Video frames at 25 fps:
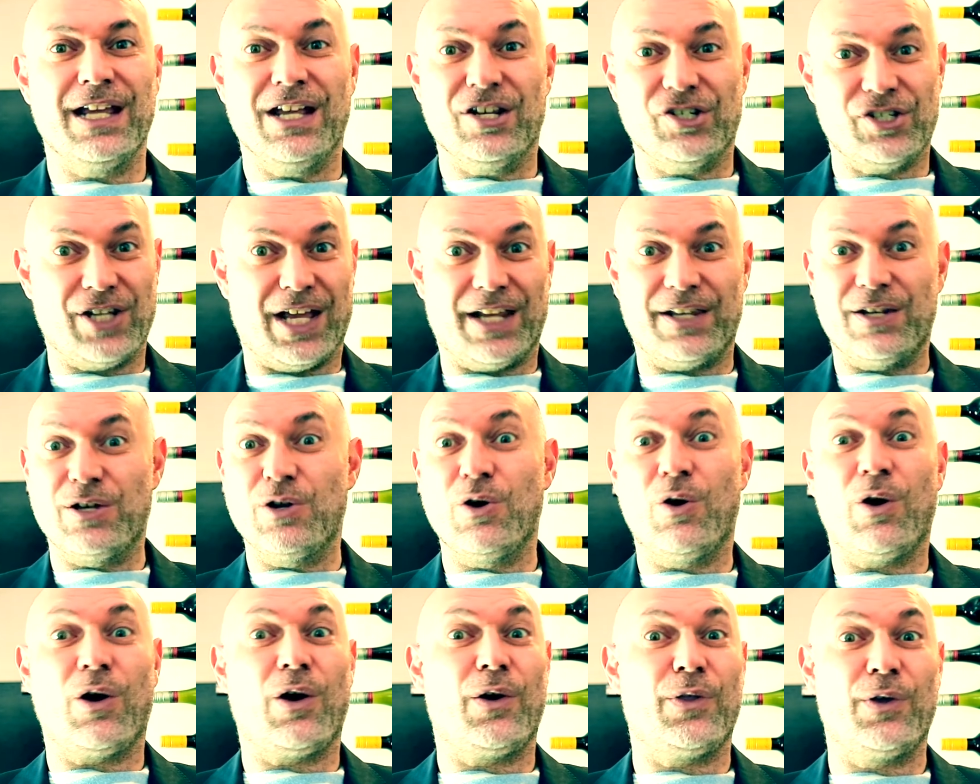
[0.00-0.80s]
She had
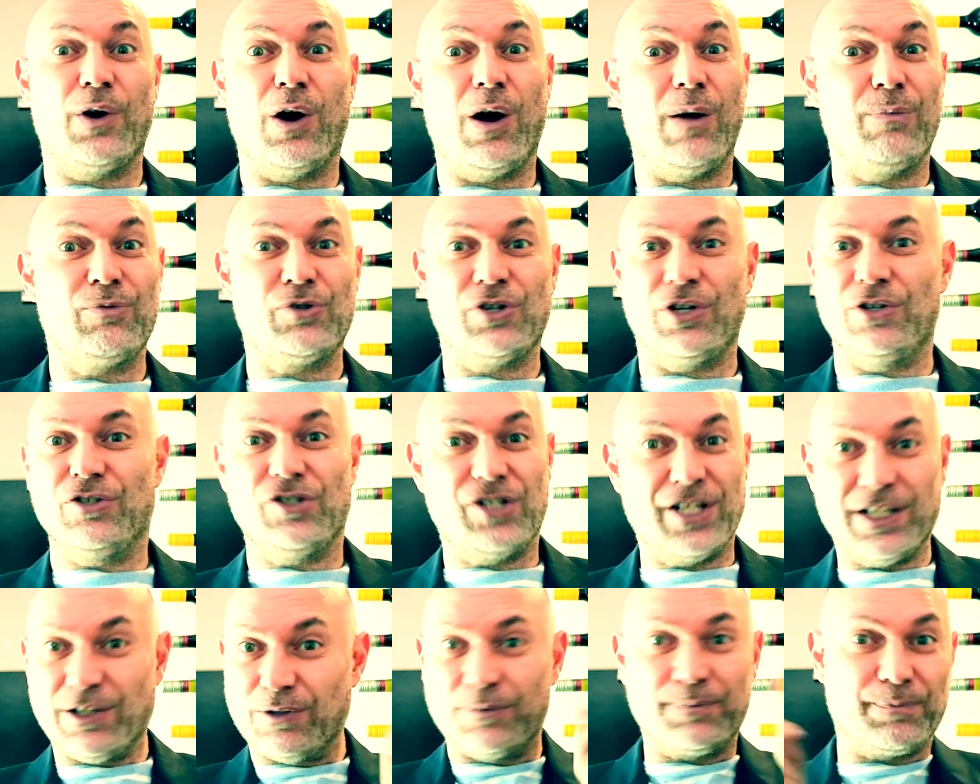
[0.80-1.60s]
no other option.
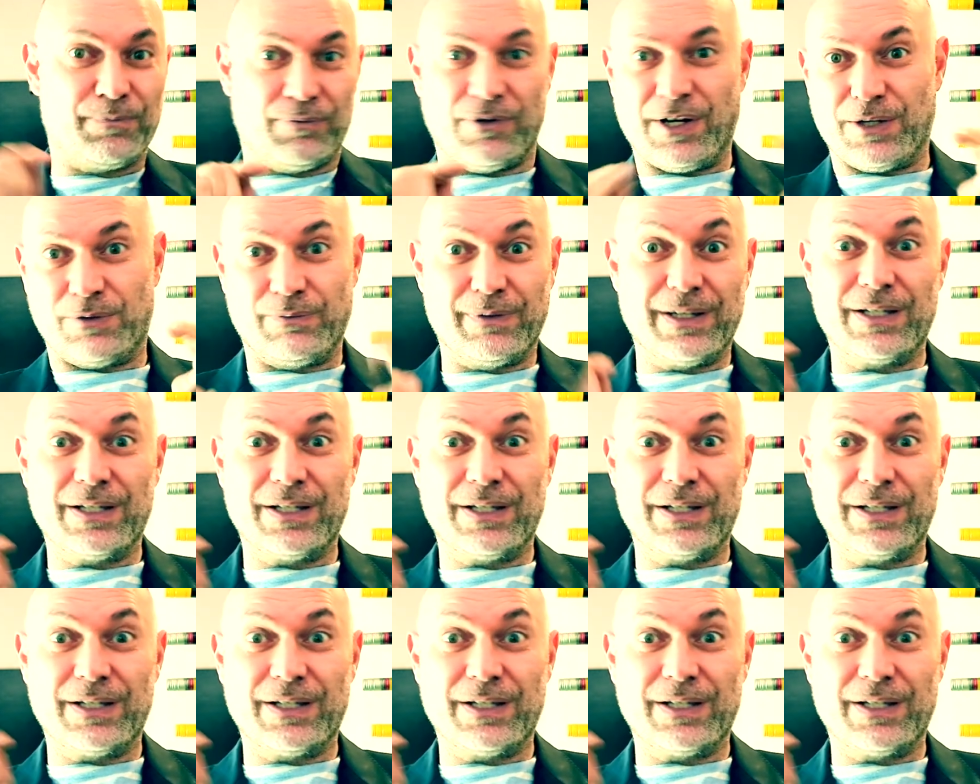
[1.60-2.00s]
She could press.